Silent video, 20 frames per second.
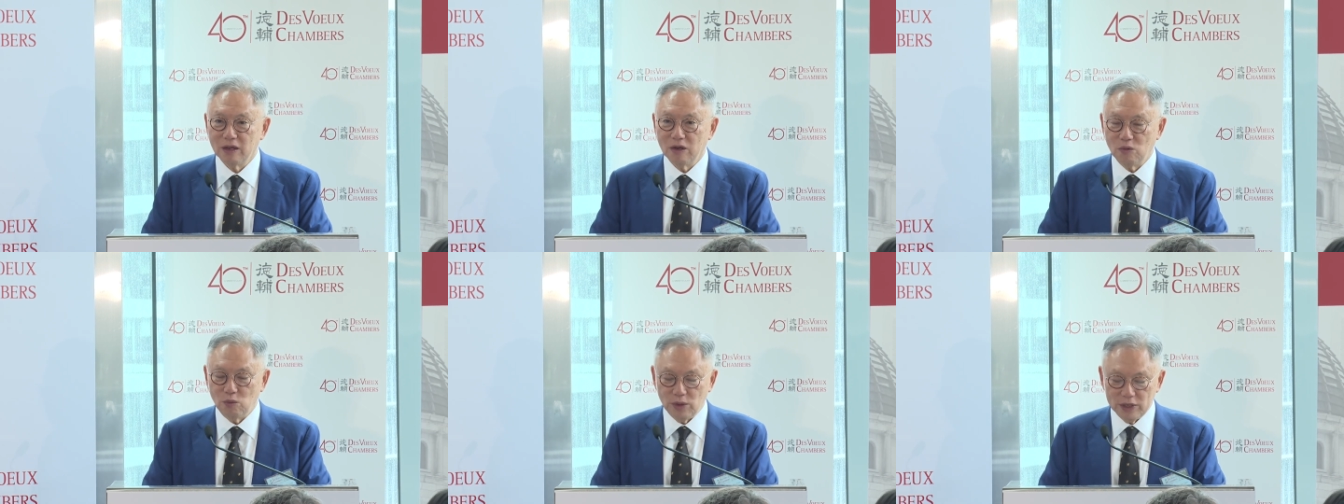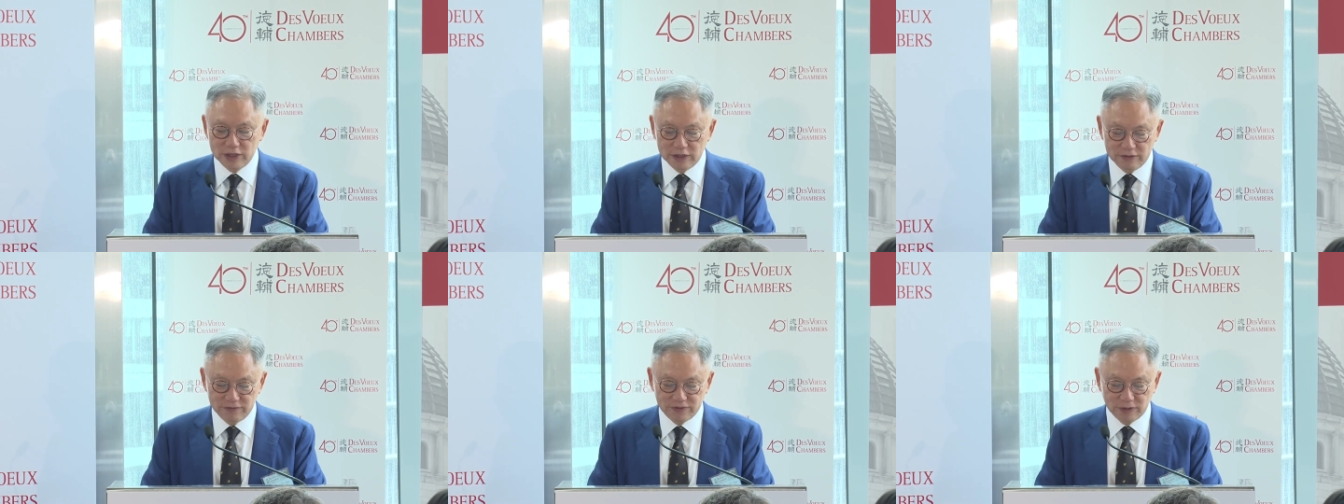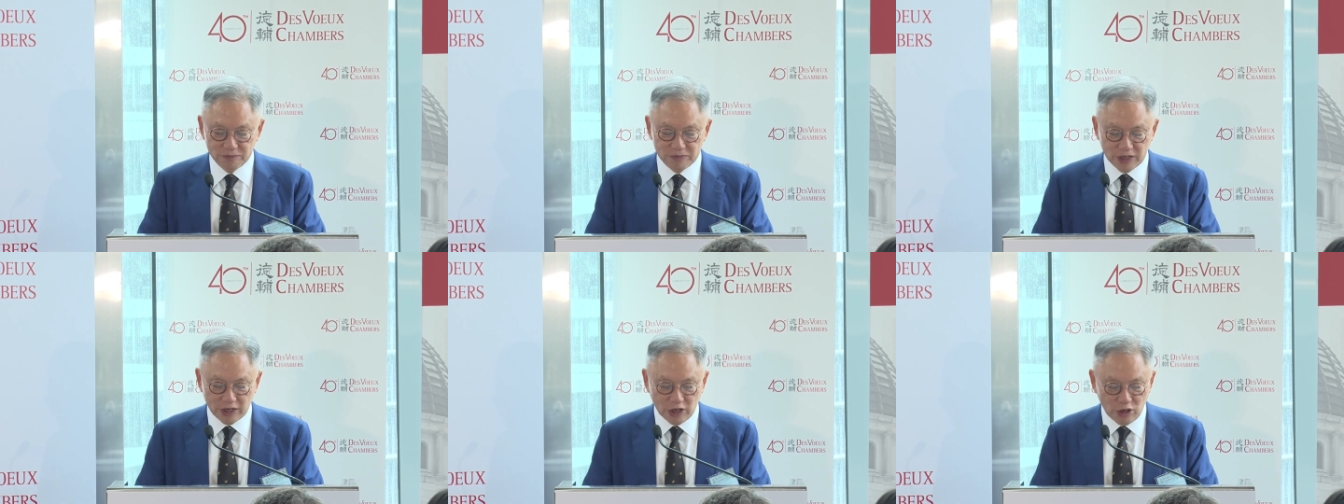whether
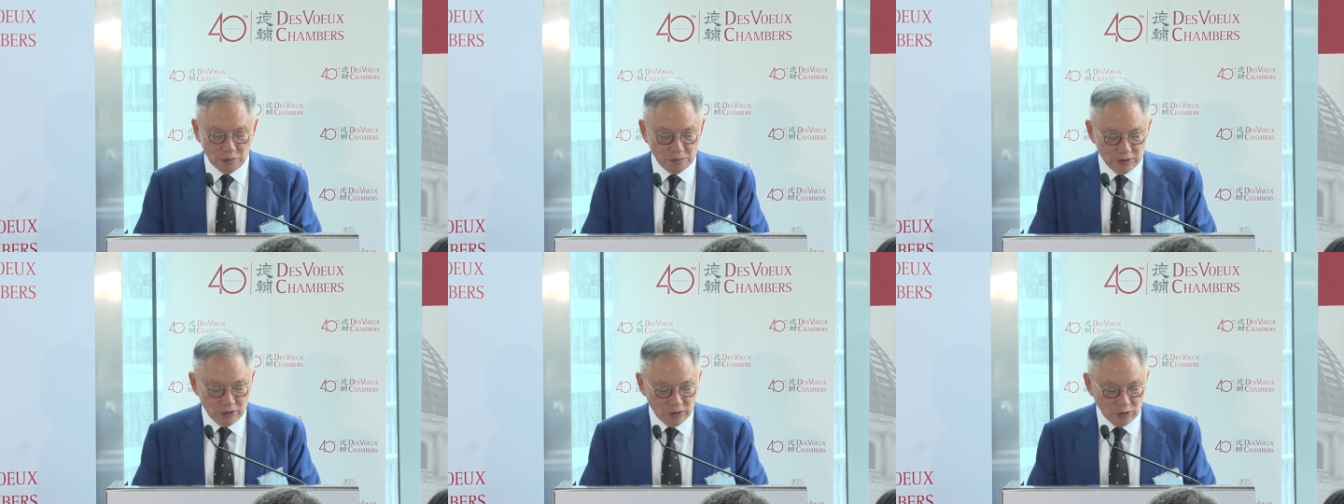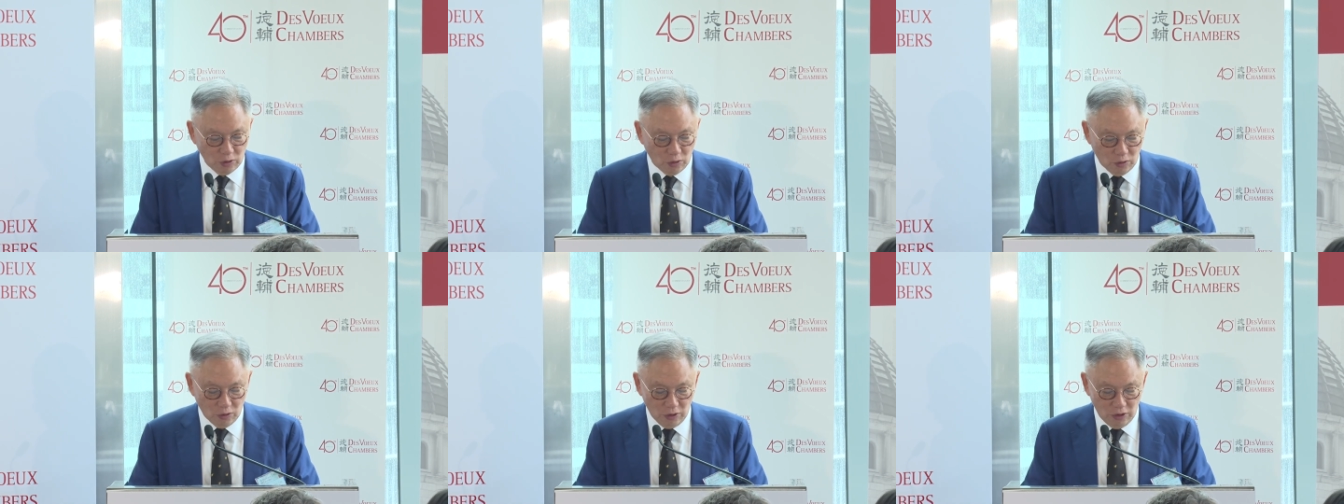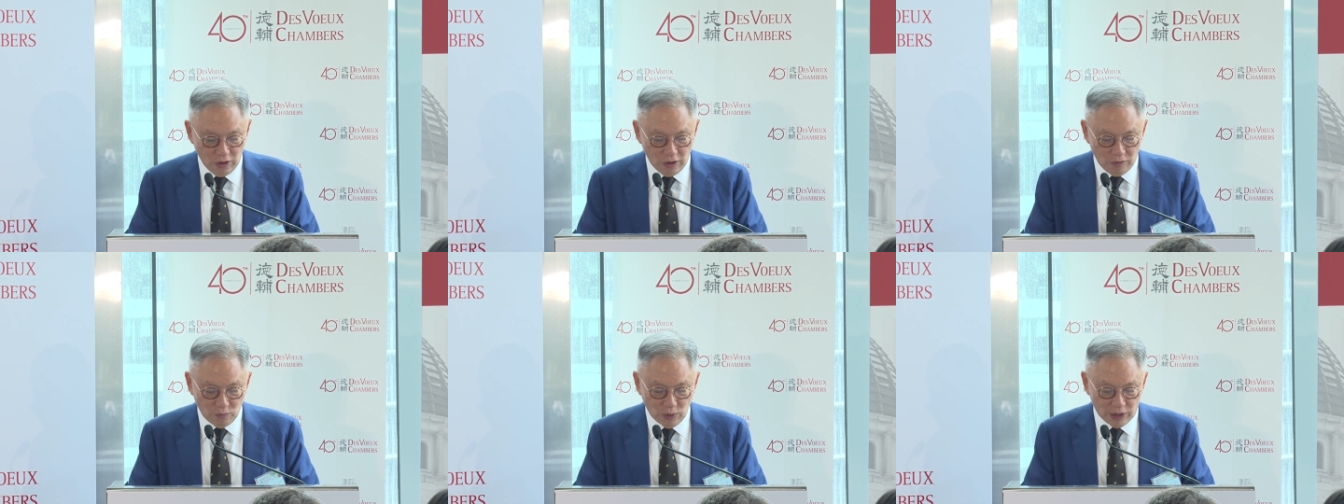from the common law,
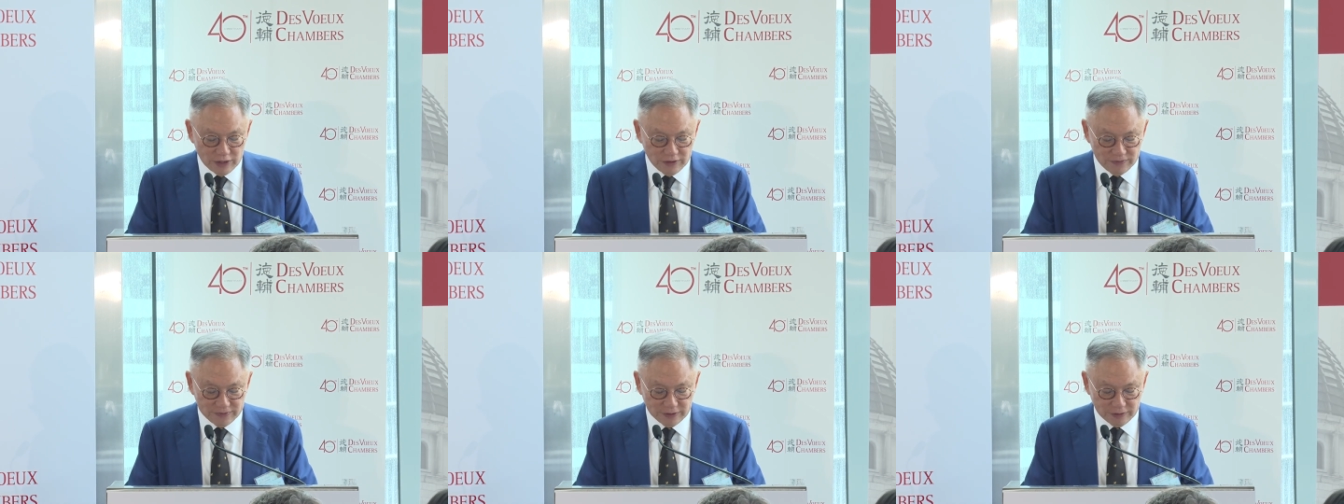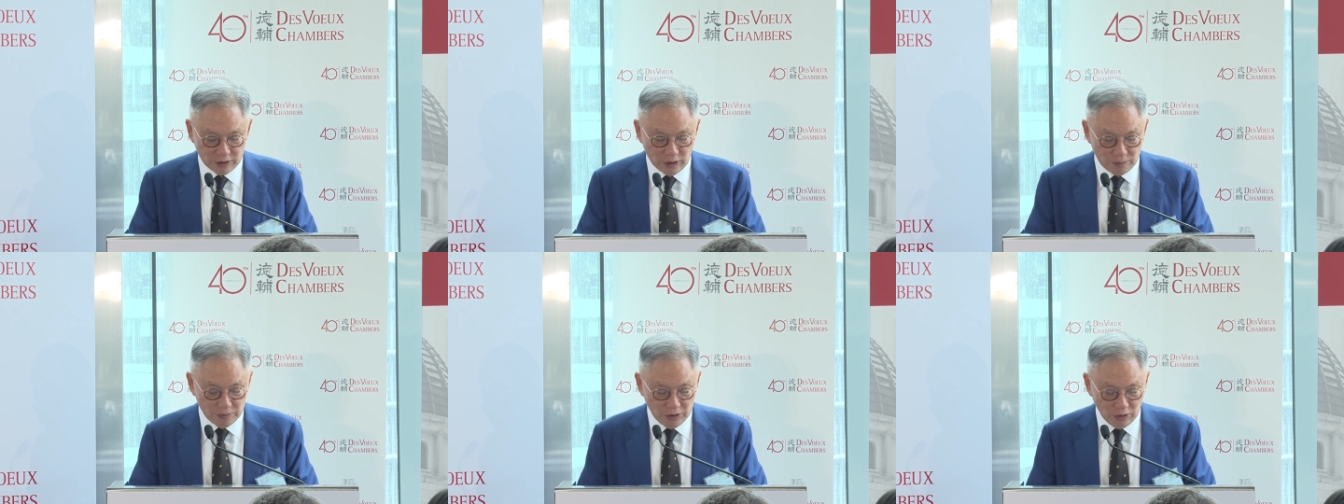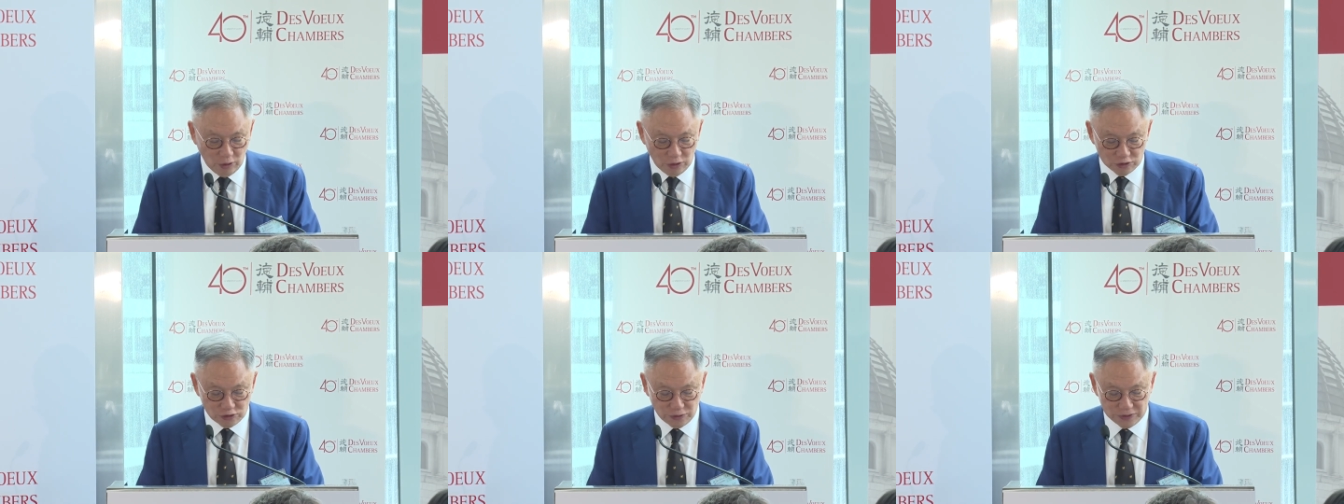whether from common
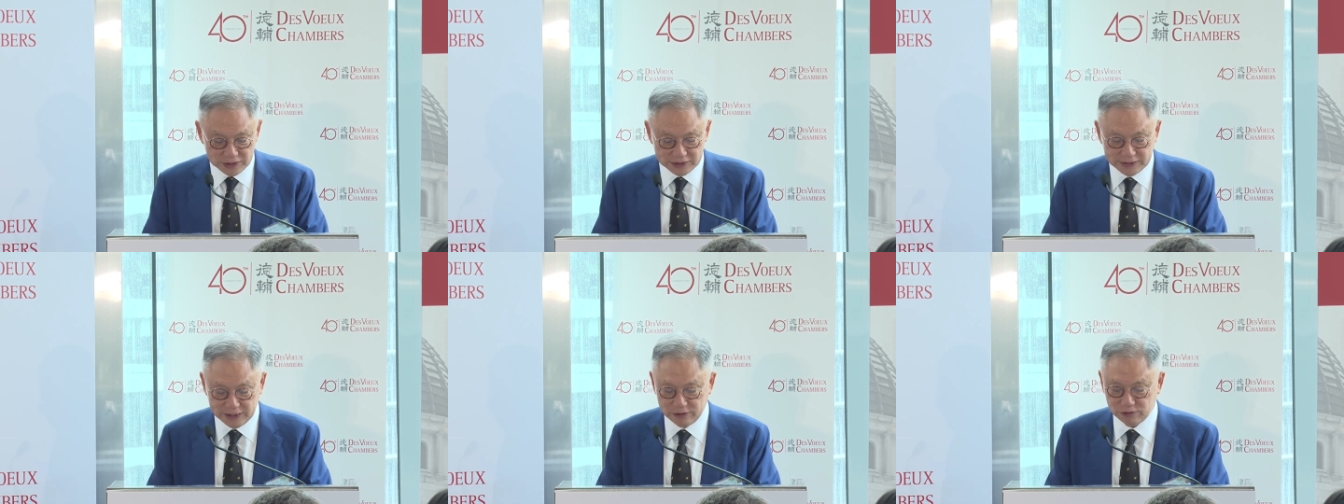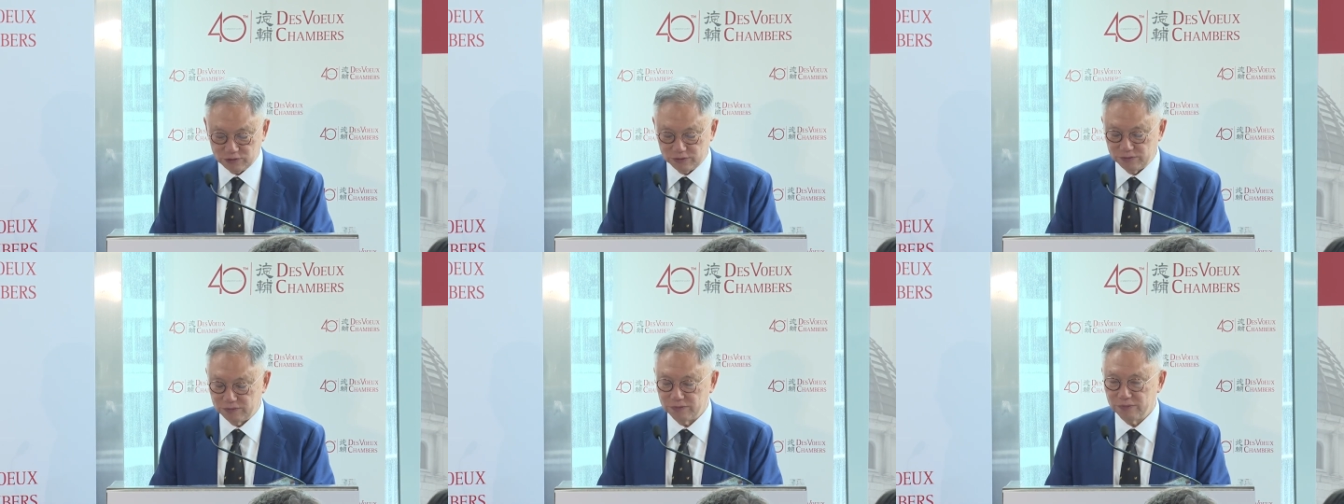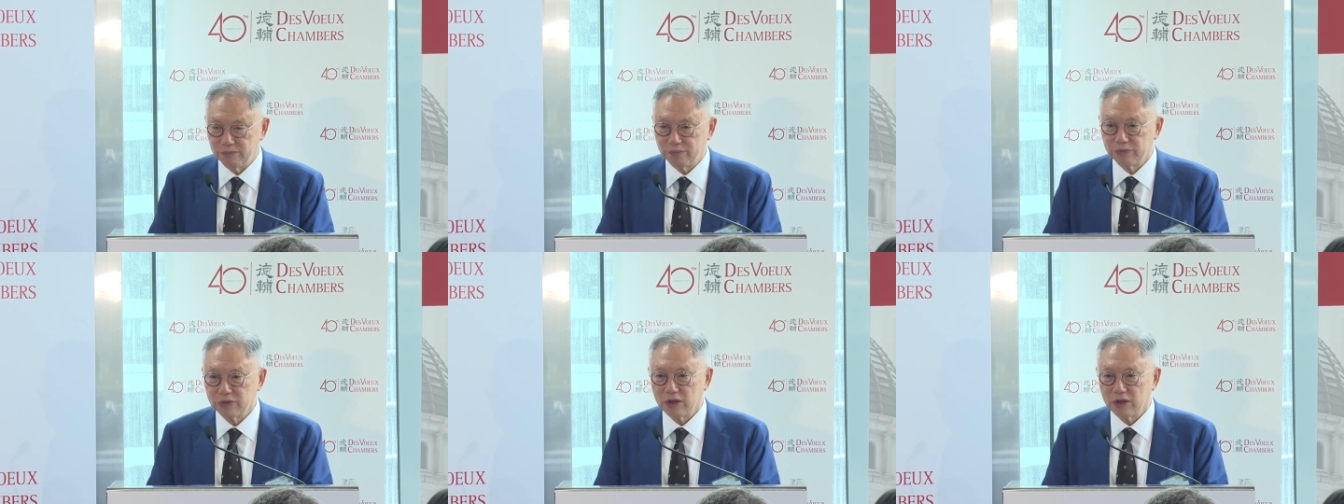law jurisdiction